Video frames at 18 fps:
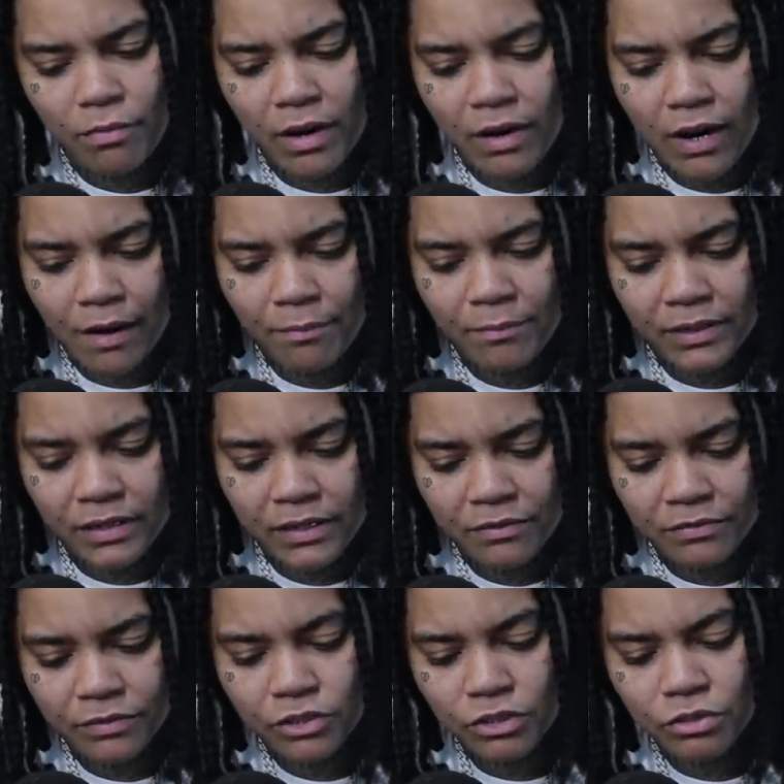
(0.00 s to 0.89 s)
I, have been there
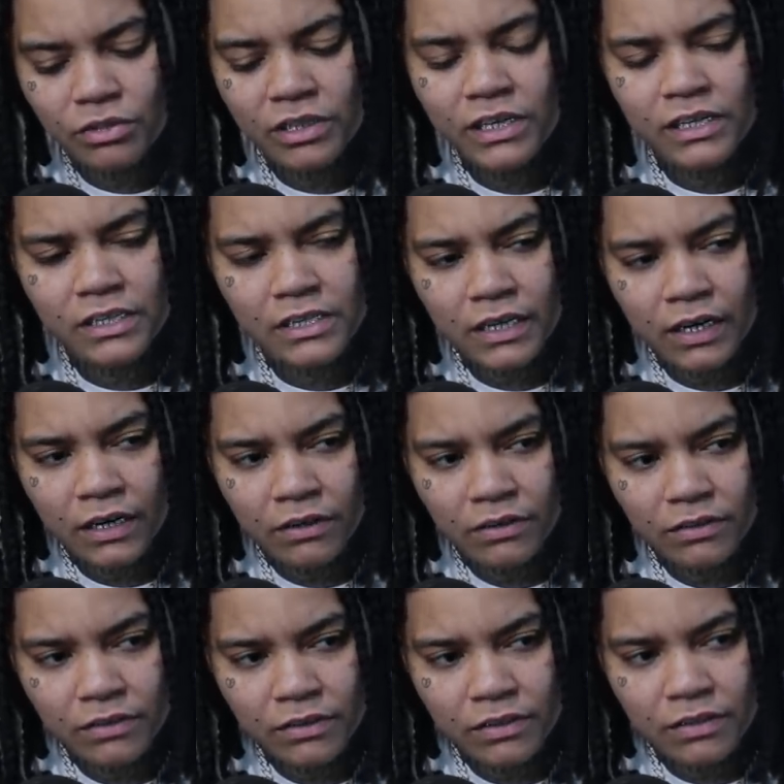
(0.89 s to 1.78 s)
for two years now.
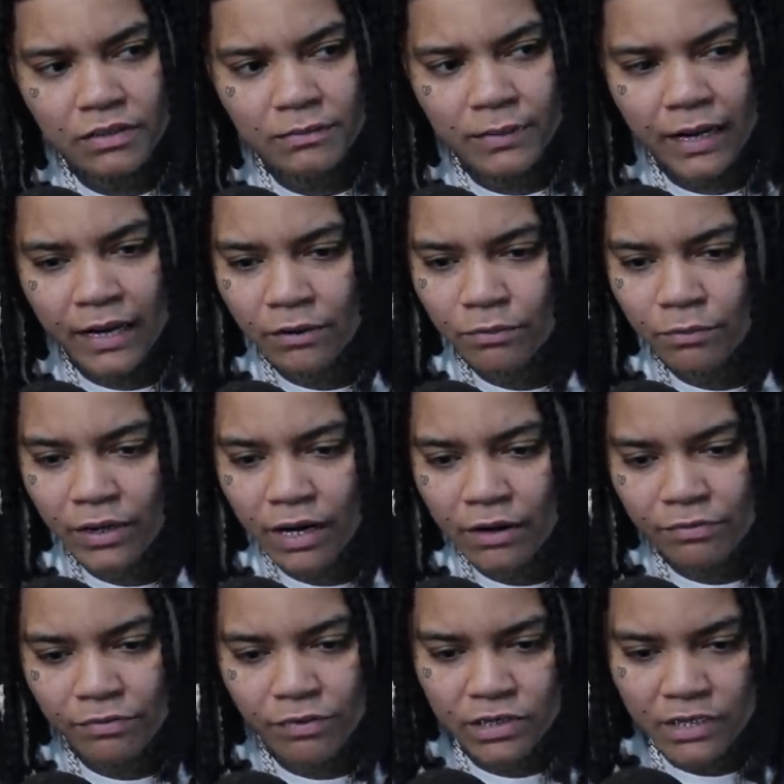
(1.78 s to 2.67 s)
Okay. Like when I
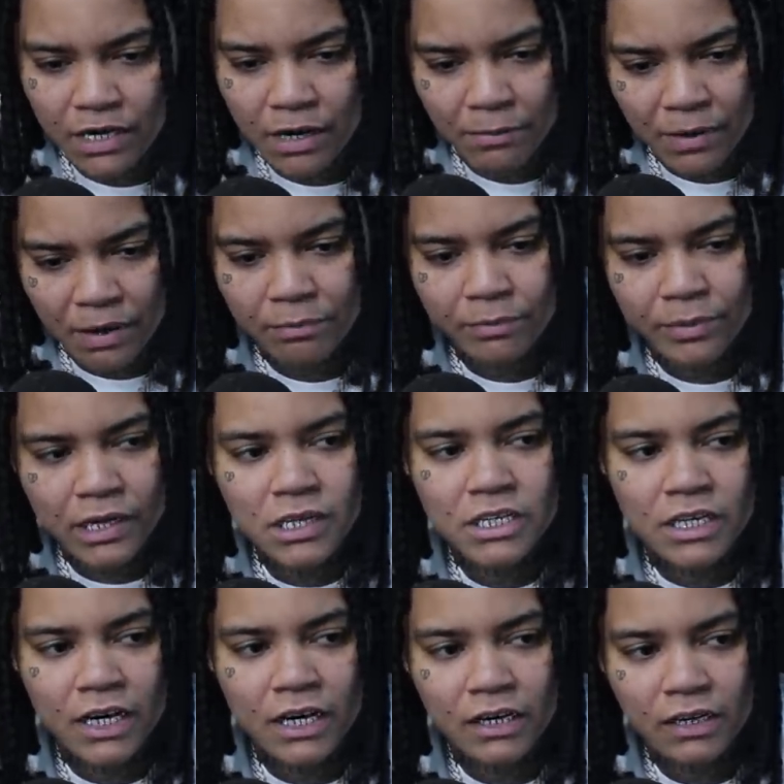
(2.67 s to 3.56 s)
first got my big
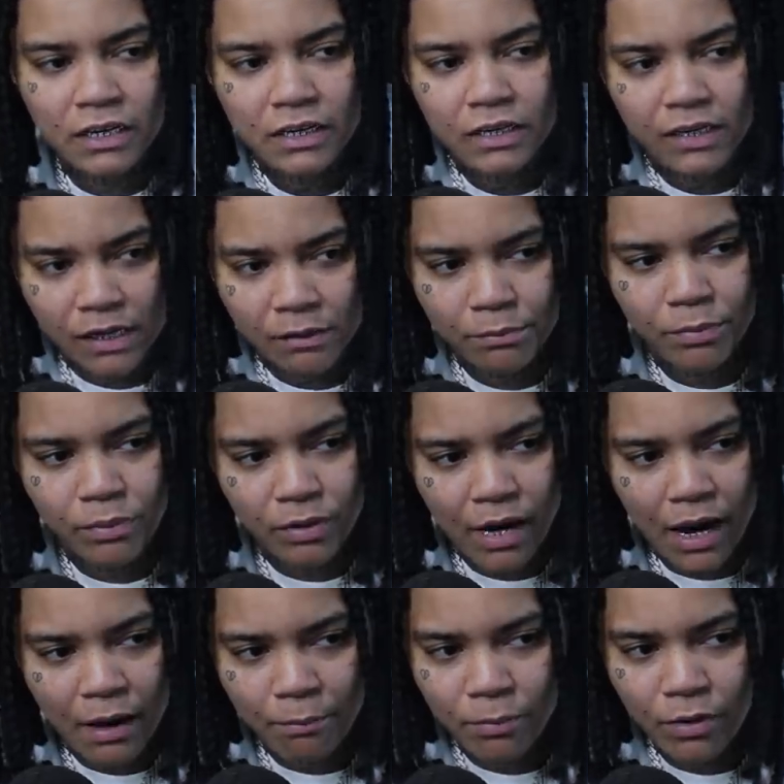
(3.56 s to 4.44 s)
check. You I bought, bought
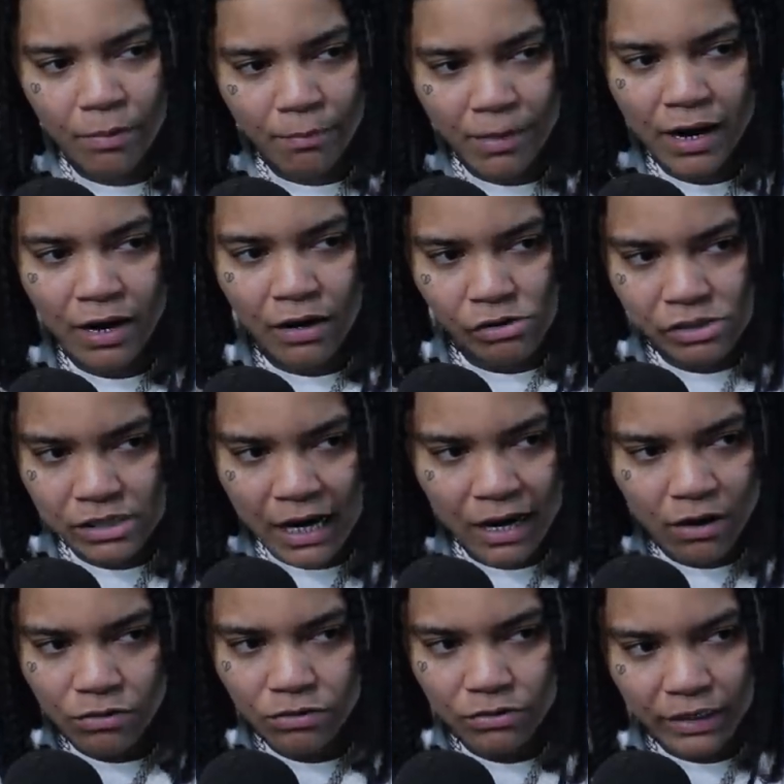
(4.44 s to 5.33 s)
your I house. I bought my house
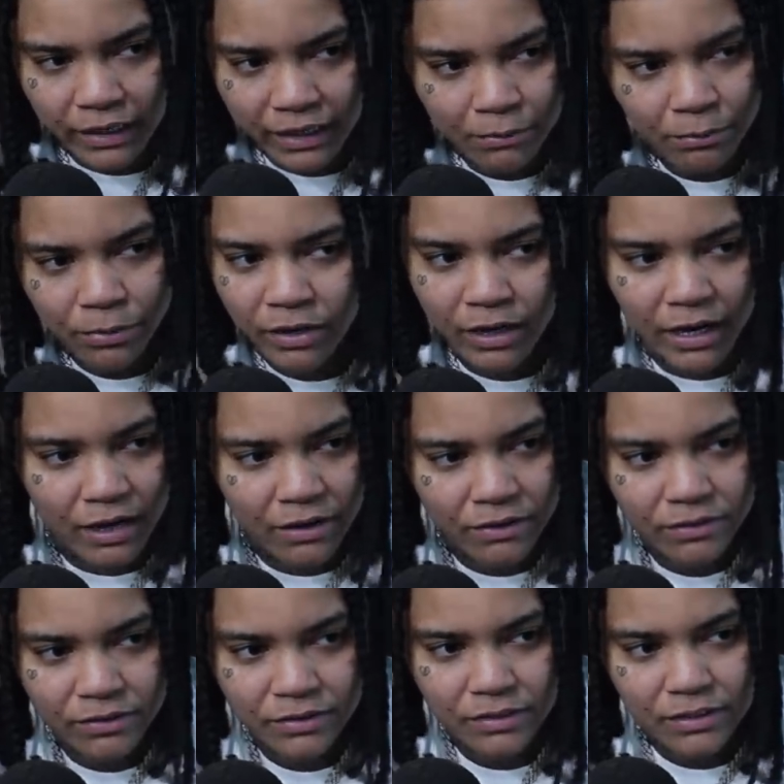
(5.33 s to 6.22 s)
out. Like I bought it out.
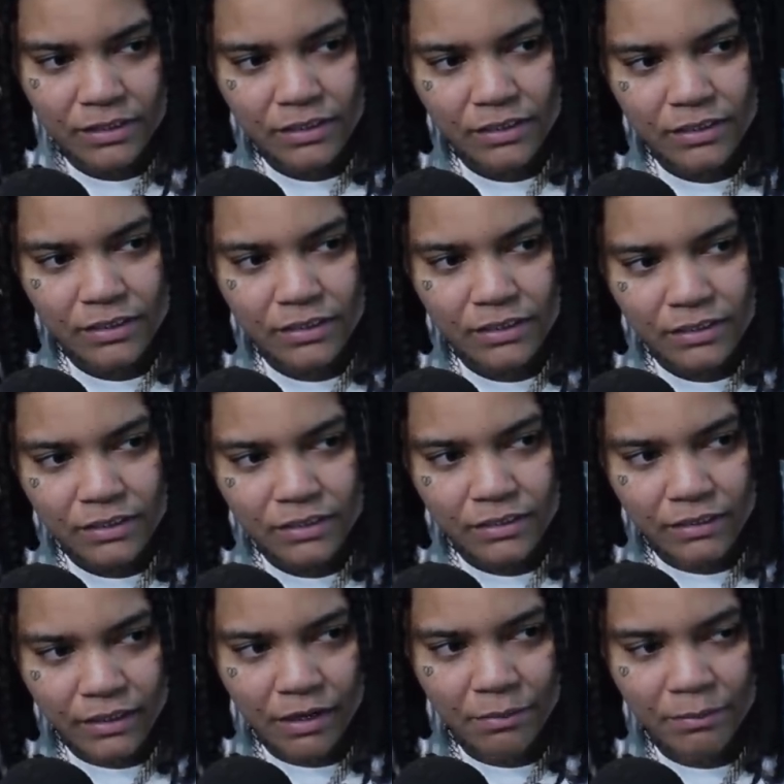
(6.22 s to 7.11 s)
That's fine.
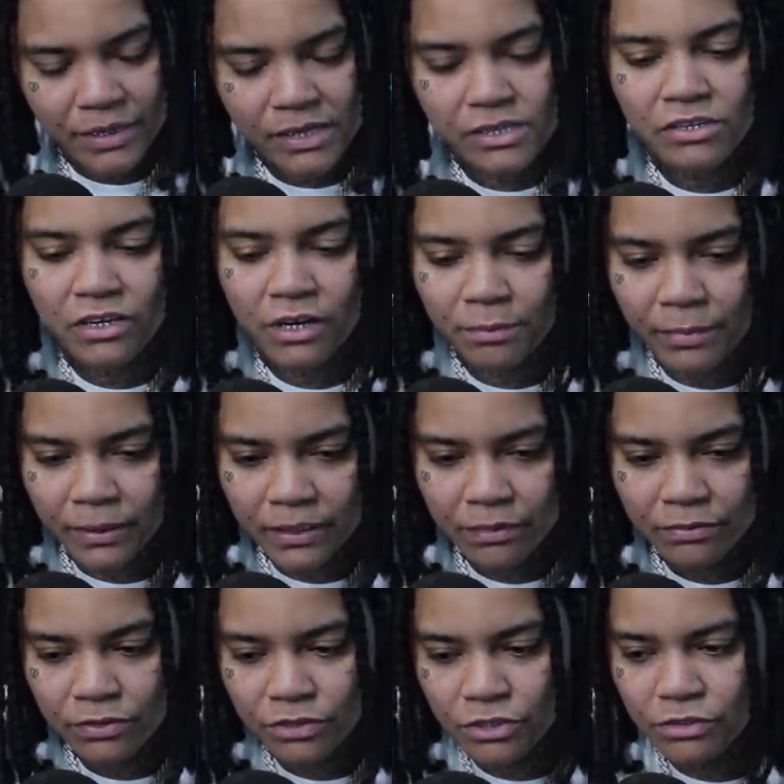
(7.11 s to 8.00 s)
You know what I mean? So I've been there
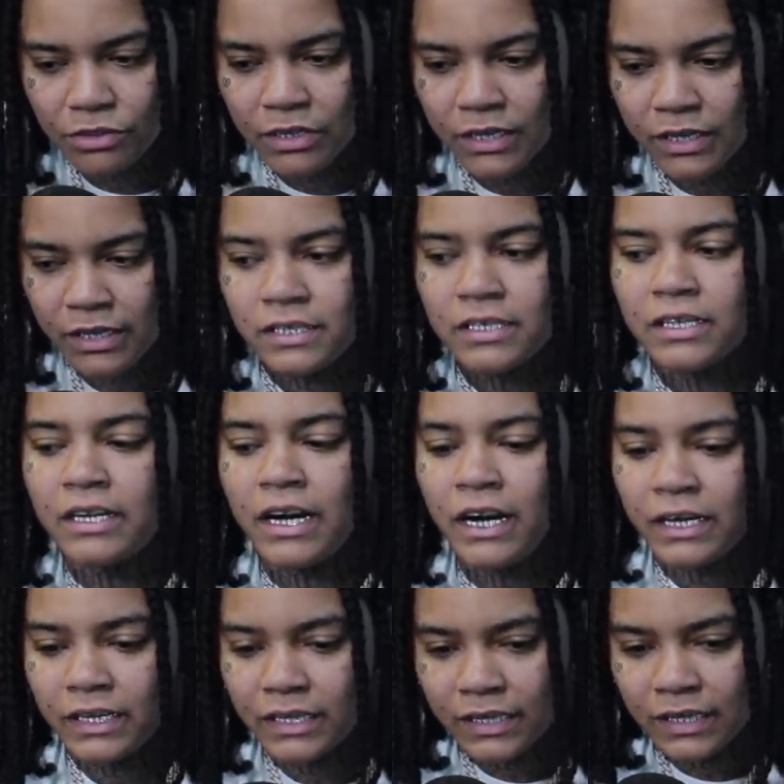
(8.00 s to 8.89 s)
for two years, and
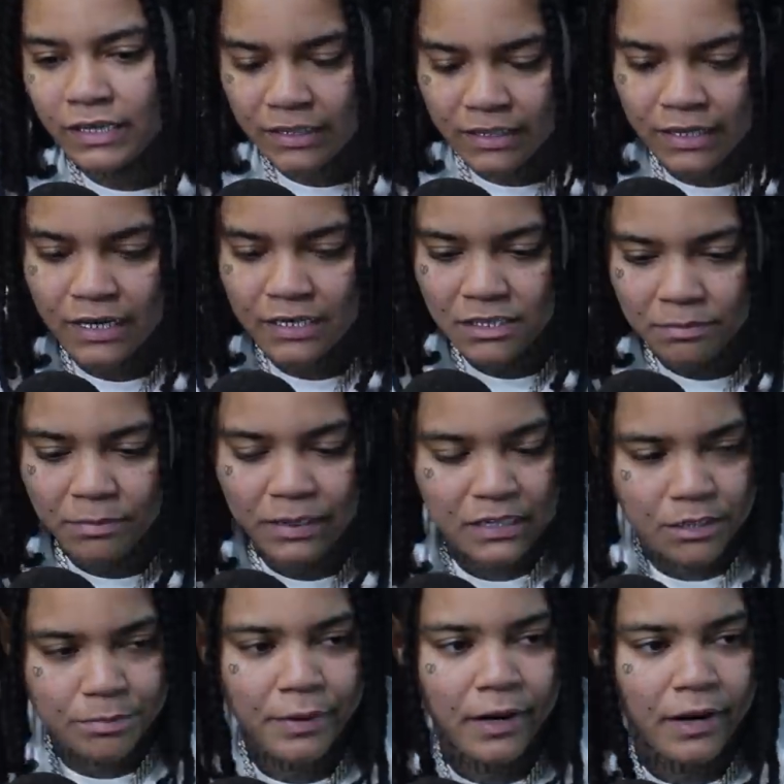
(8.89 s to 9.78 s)
like that's my
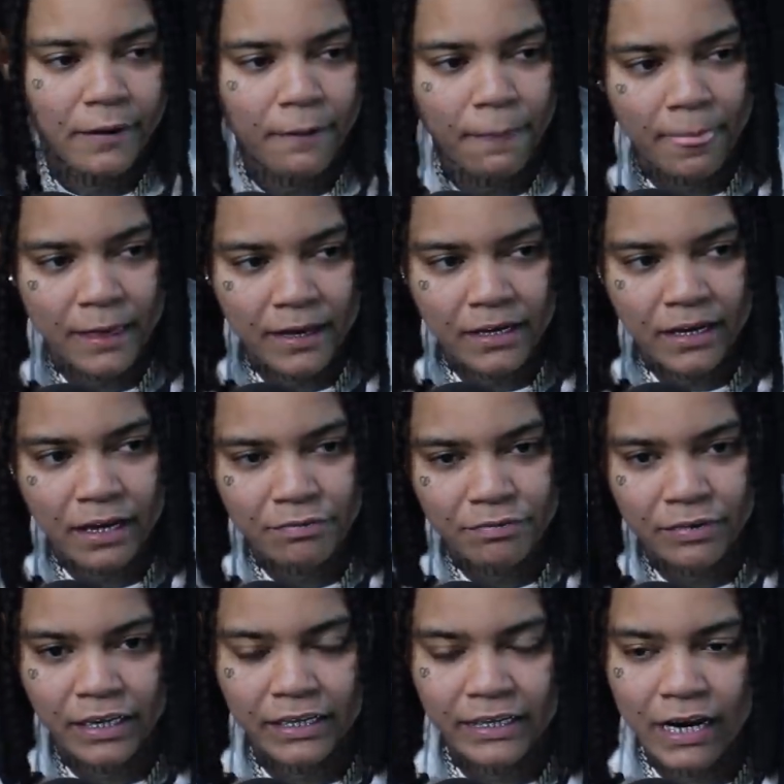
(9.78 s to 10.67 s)
spot. That's and an I
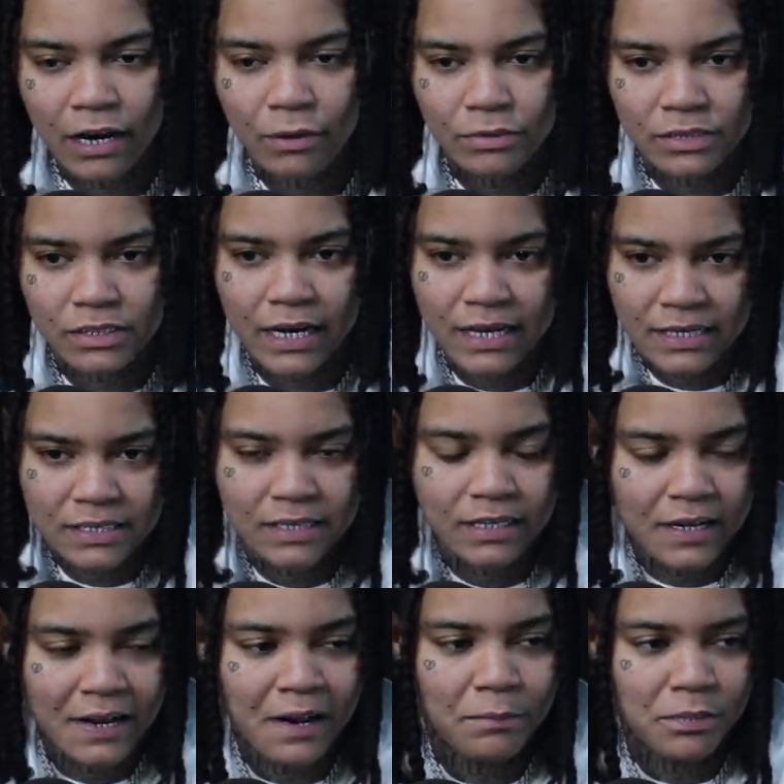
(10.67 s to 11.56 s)
accomplishment. Like that was that's an
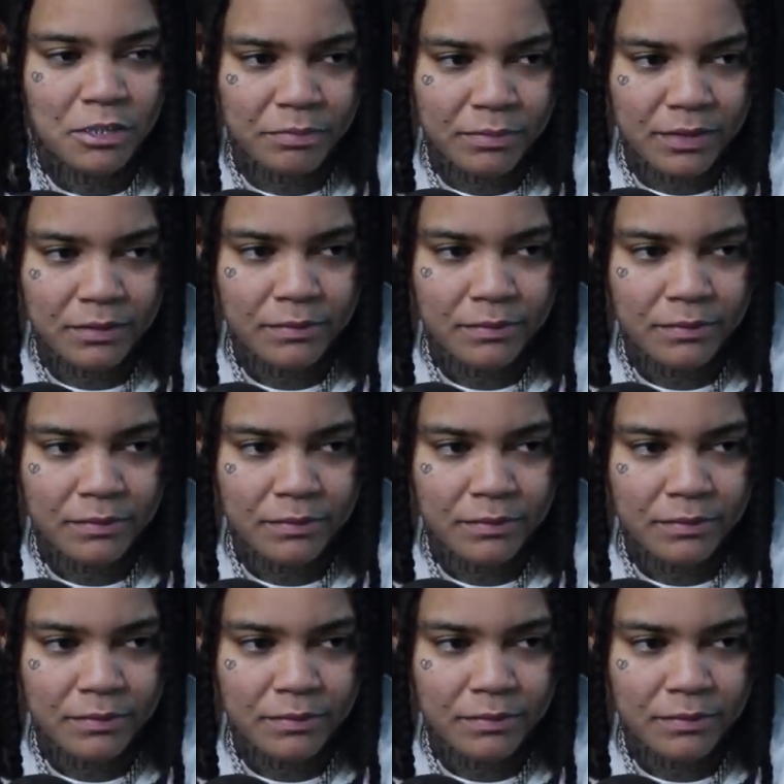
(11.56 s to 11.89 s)
accomplishment.